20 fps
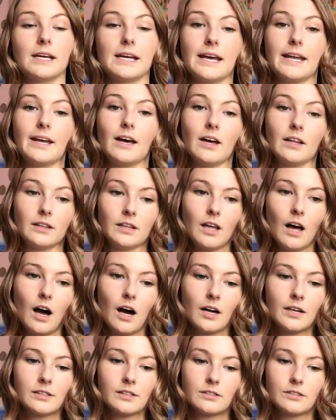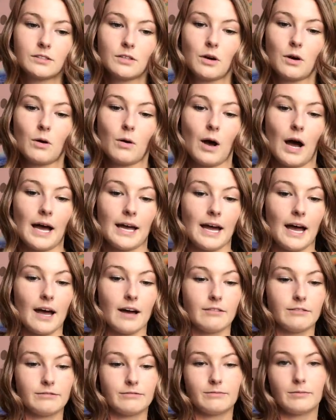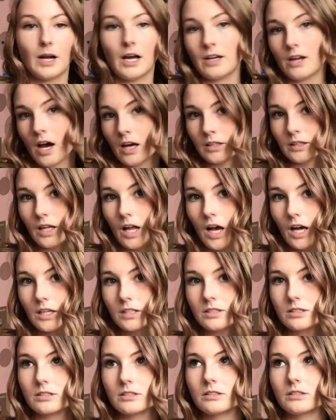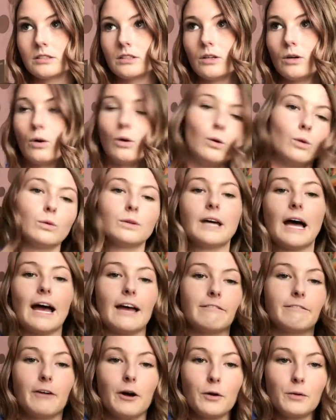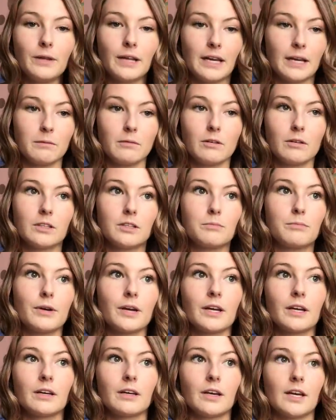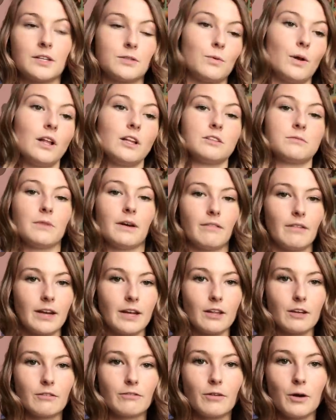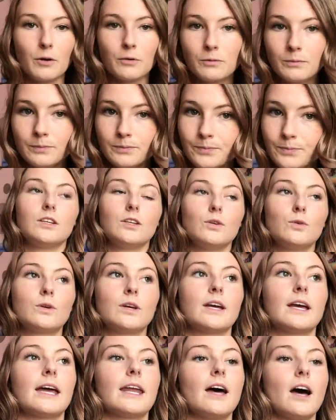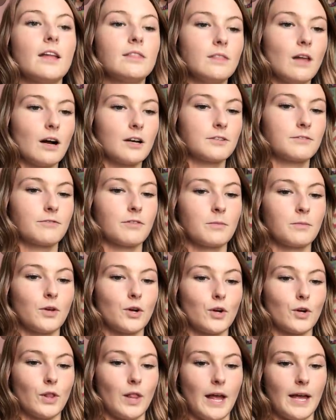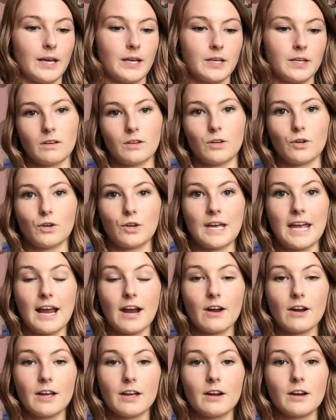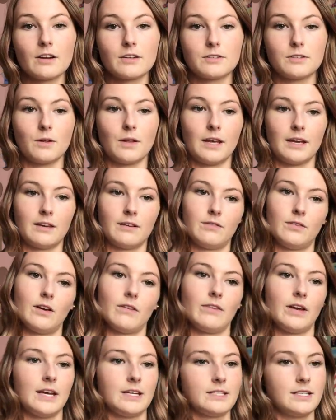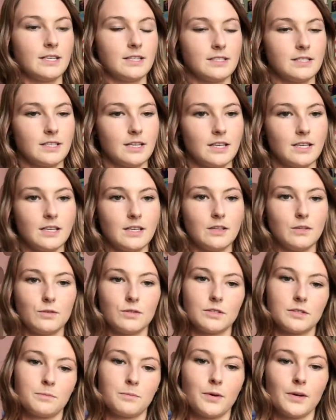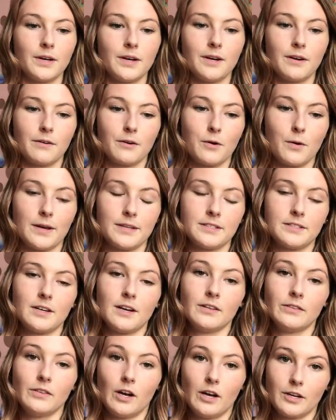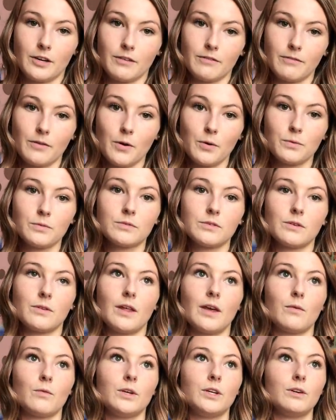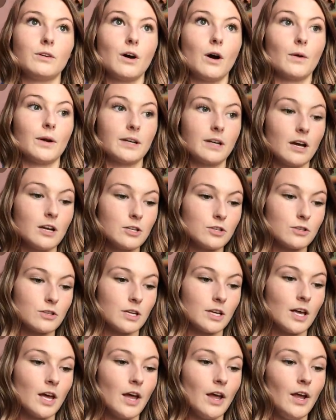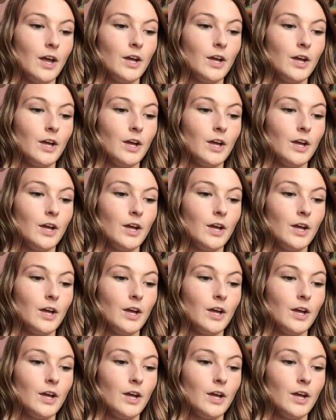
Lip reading: can get it unlocked. So I have an unlocked old iPhone that I'm going to bring, as well as my regular phone. You can get it unlocked from your like your carrier. So like if you have AT&T, you just put in a request to unlock your phone so that when you go in country,